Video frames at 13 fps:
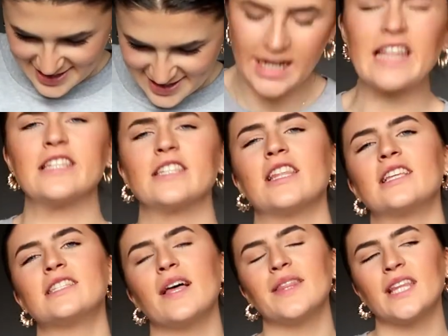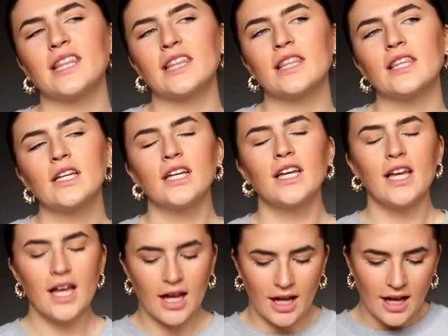Okay, so there's something.
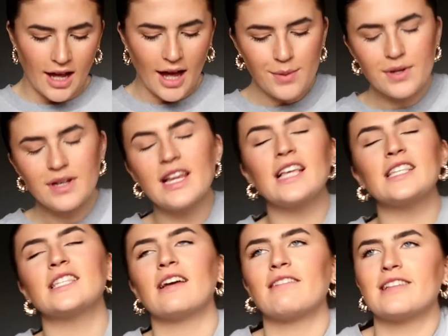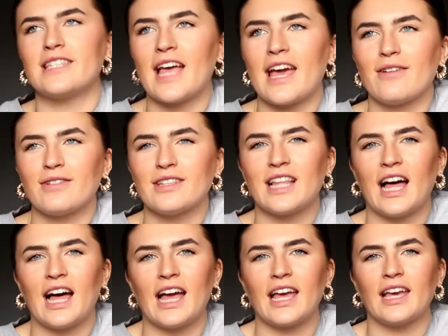I wouldn't necessarily say it was
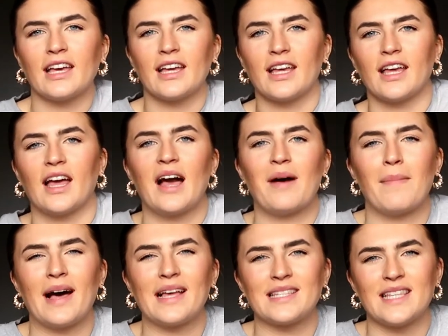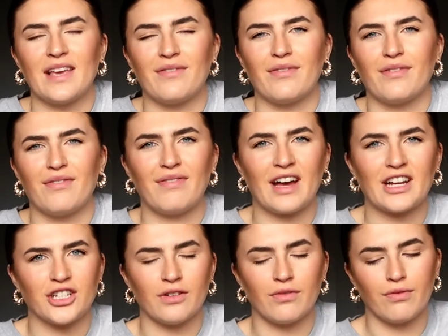like a massive
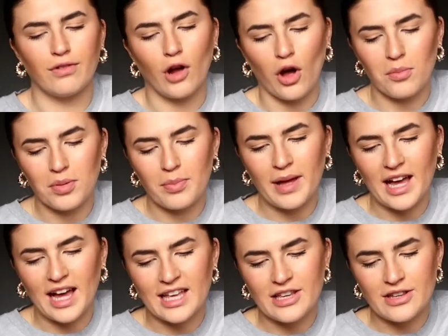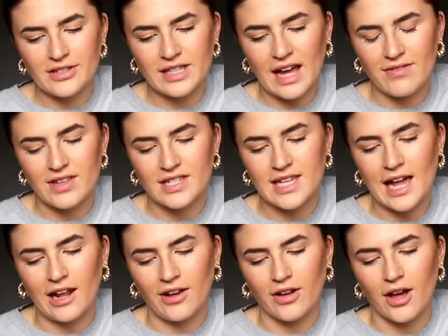fashion flop, but I used to have this
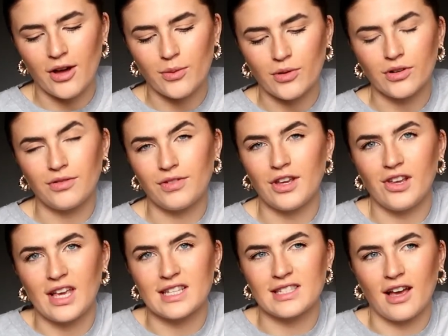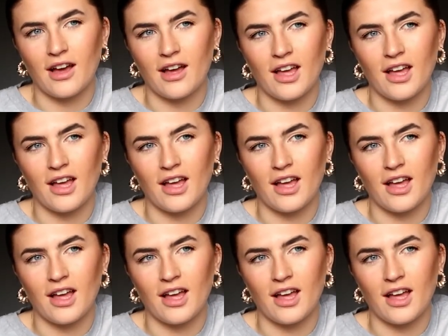yellow co-ord a few years ago